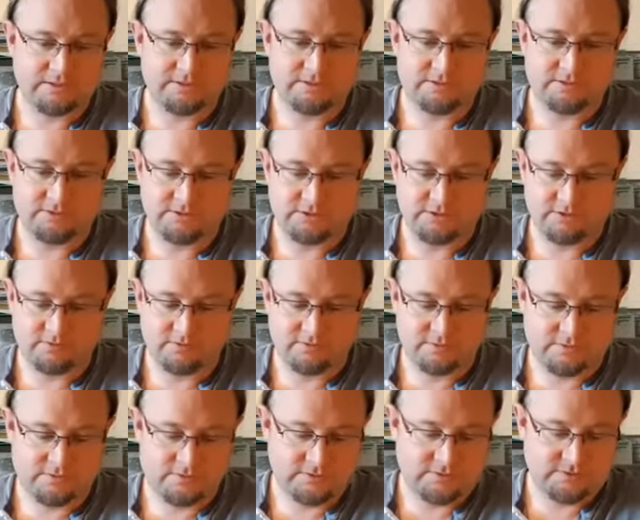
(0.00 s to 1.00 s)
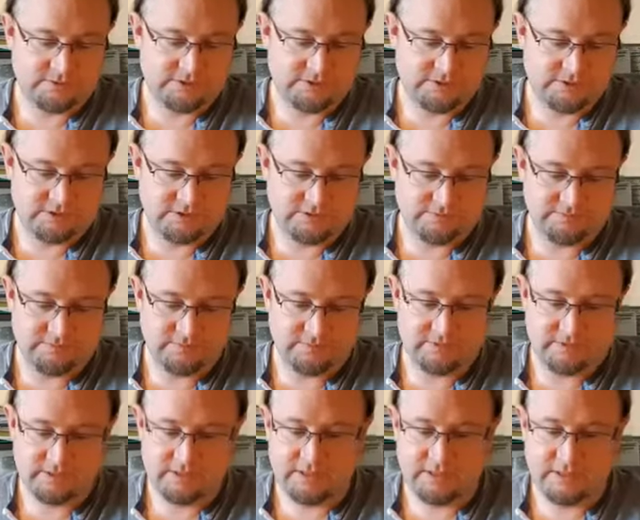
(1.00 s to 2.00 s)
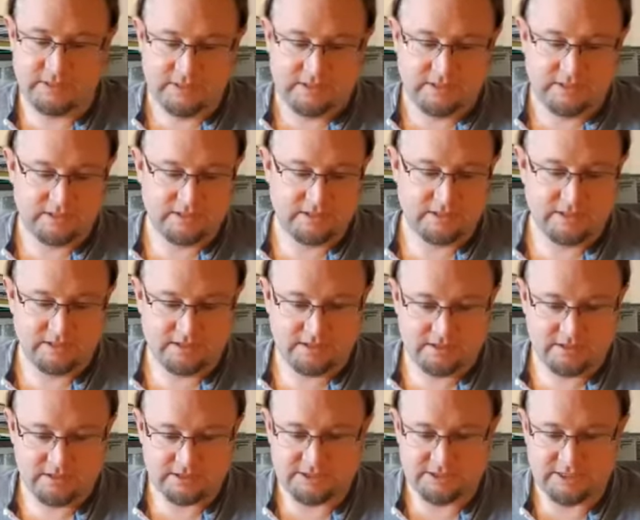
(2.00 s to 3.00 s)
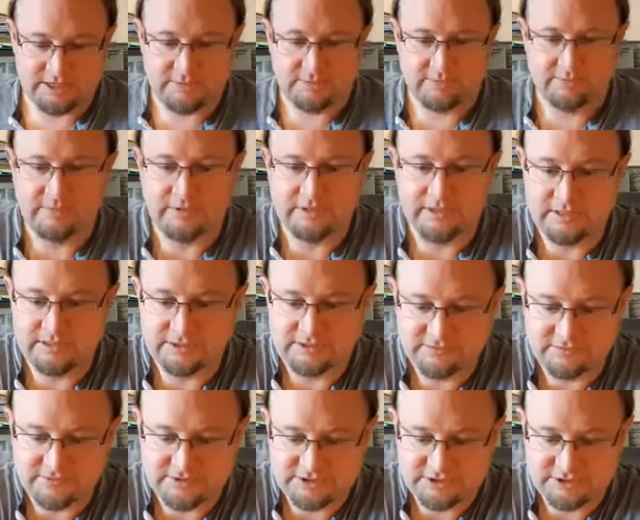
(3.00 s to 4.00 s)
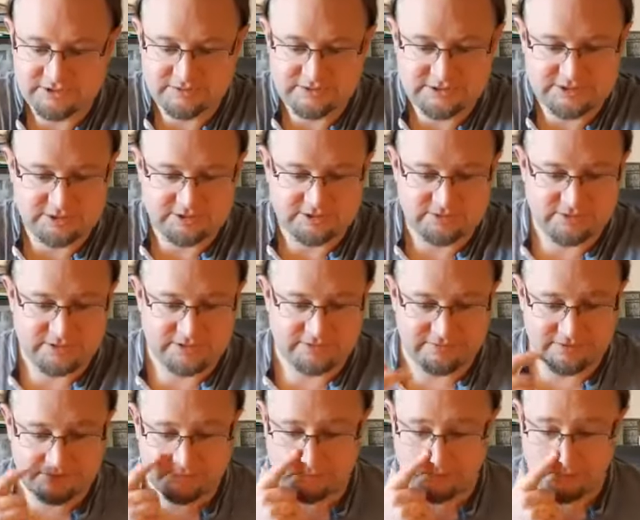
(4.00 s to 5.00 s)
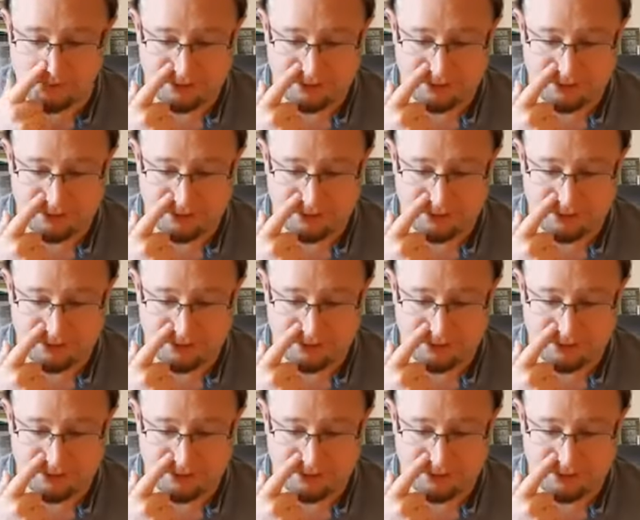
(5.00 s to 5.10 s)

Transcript: So what we'll do, good tip is always to have it